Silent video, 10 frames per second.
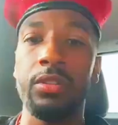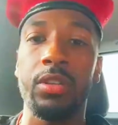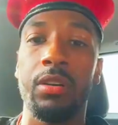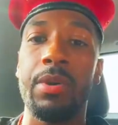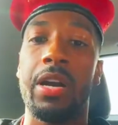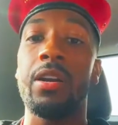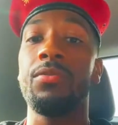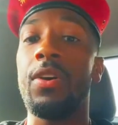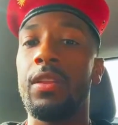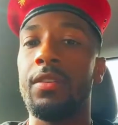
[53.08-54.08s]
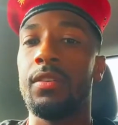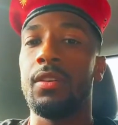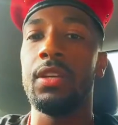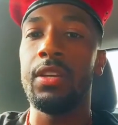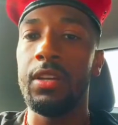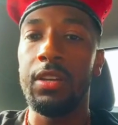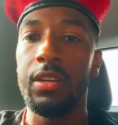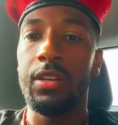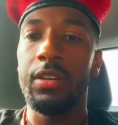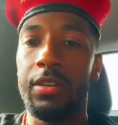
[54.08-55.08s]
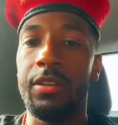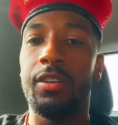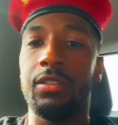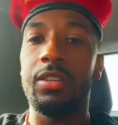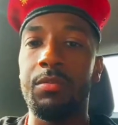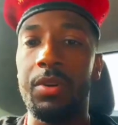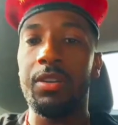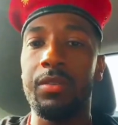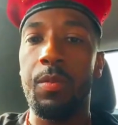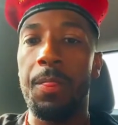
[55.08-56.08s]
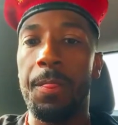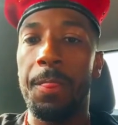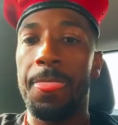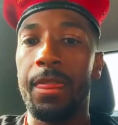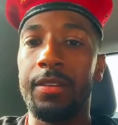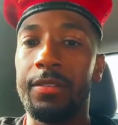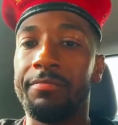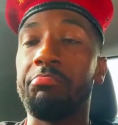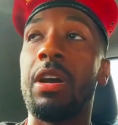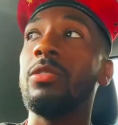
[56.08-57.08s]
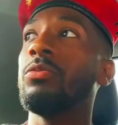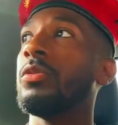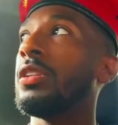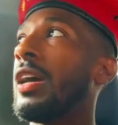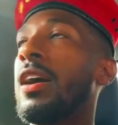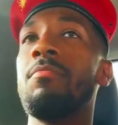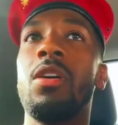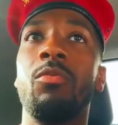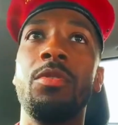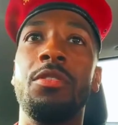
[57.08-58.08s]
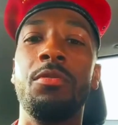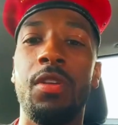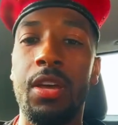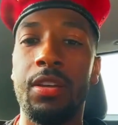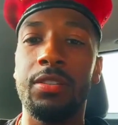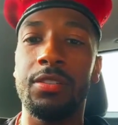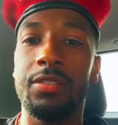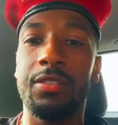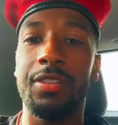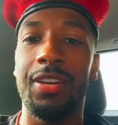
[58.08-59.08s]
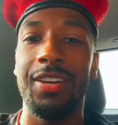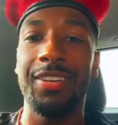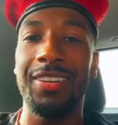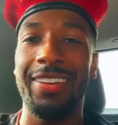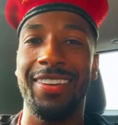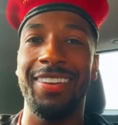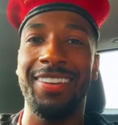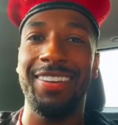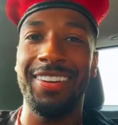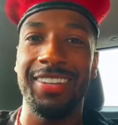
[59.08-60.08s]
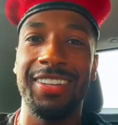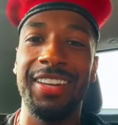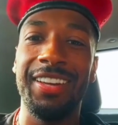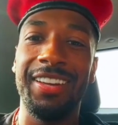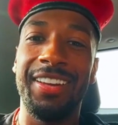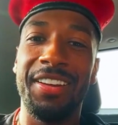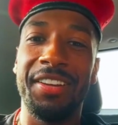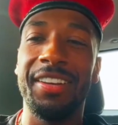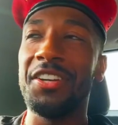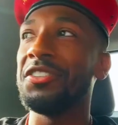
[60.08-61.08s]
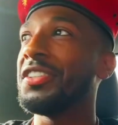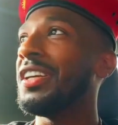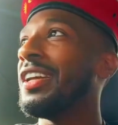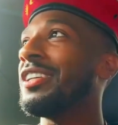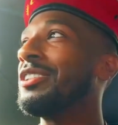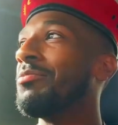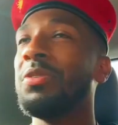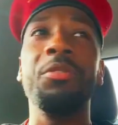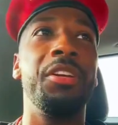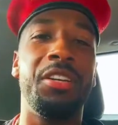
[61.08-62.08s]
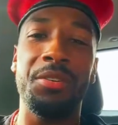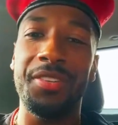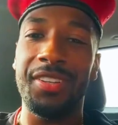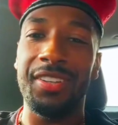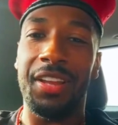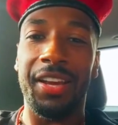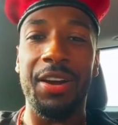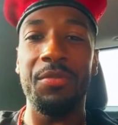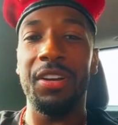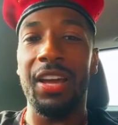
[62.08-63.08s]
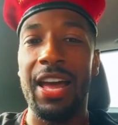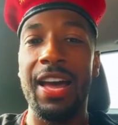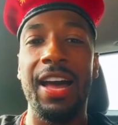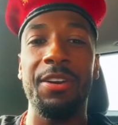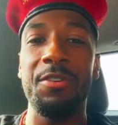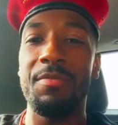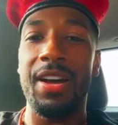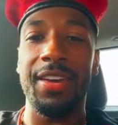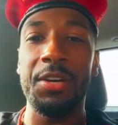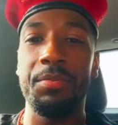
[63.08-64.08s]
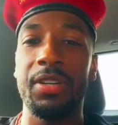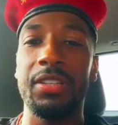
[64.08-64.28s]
so we can talk about her father. You know what I'm talking about? That's what, how about we do that? You know what I'm saying? That's the beauty of it. Like, I don't mind